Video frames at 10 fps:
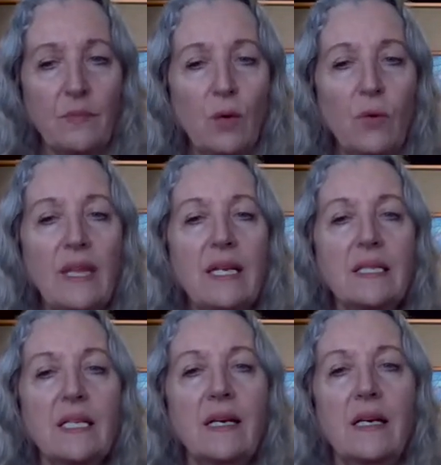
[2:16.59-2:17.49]
with it.
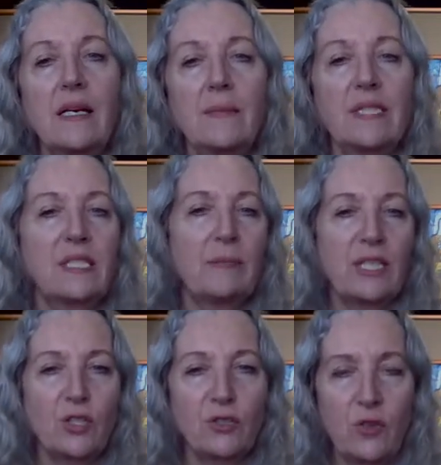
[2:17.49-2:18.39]
It's a
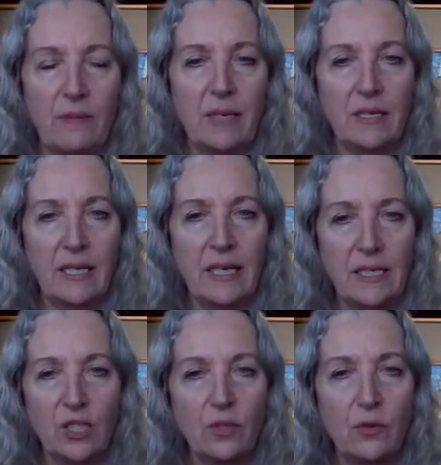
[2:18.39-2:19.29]
special treatment that I
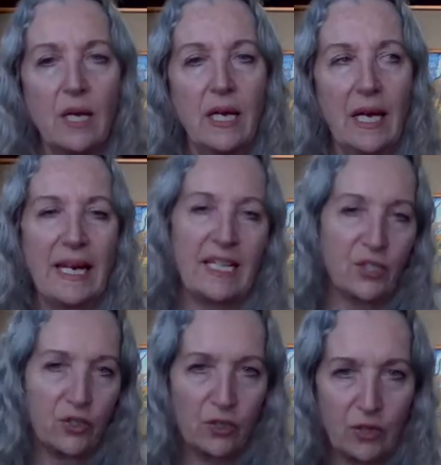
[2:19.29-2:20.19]
do, an
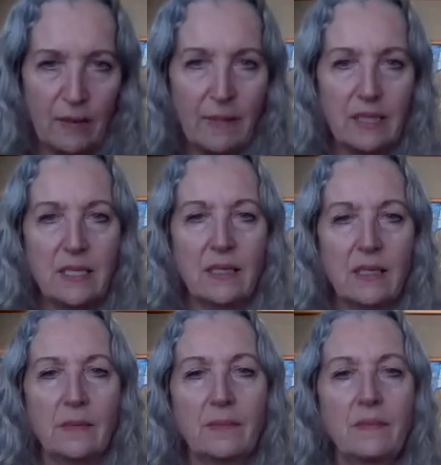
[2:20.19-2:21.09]
extra treatment.
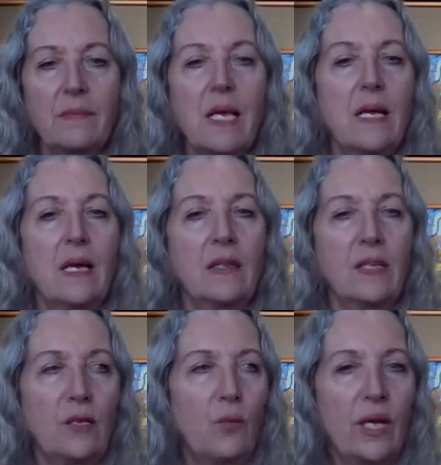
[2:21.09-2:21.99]

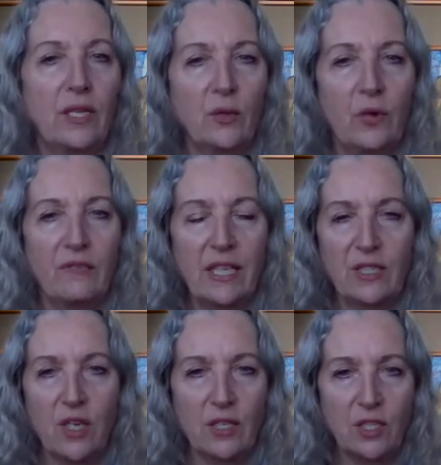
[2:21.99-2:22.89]
The regular
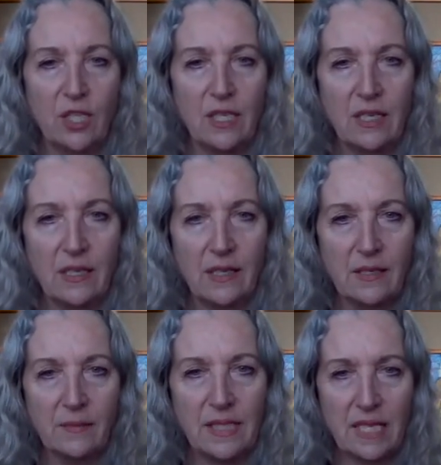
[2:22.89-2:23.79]
reflexology
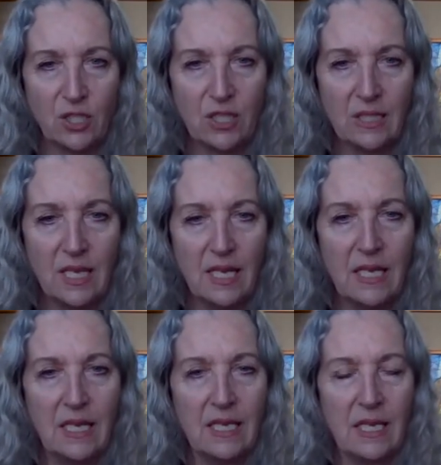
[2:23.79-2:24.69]
session
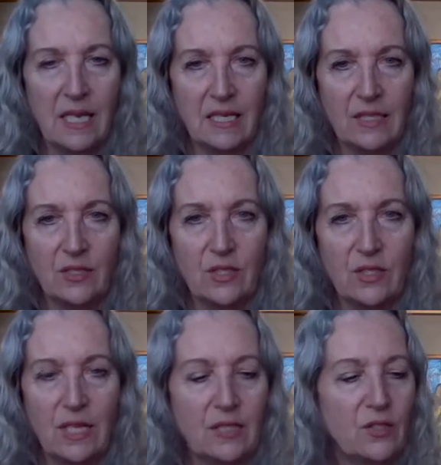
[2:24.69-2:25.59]

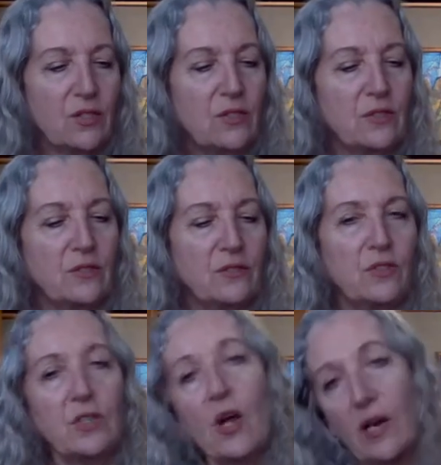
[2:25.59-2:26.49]
is
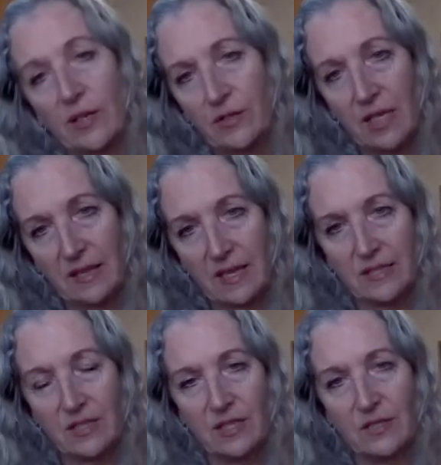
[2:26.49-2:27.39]
not using
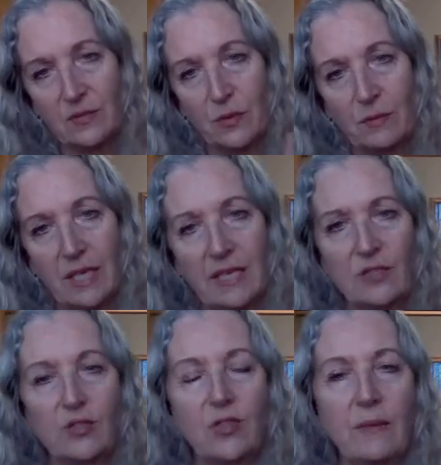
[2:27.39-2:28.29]
this. This would be an
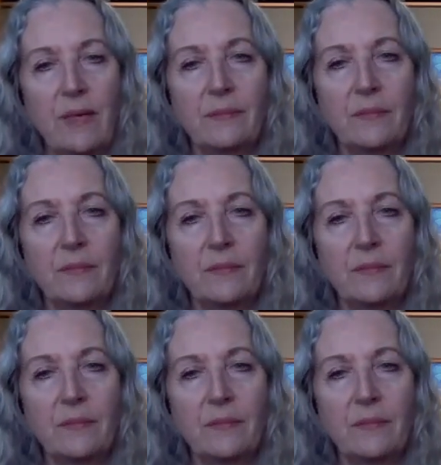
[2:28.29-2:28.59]
extra treatment.